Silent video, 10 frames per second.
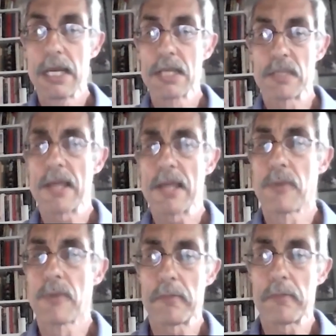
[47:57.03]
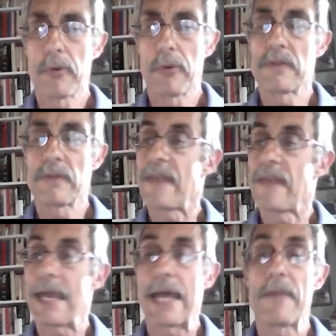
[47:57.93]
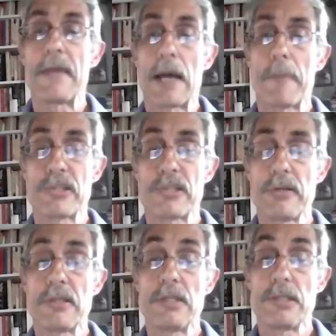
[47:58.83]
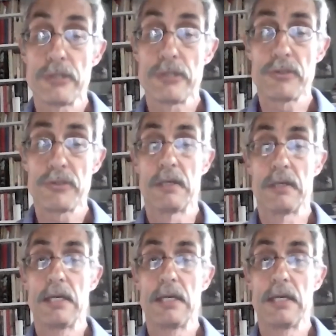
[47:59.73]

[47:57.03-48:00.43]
To me, it's more important that they had the opportunity to do so,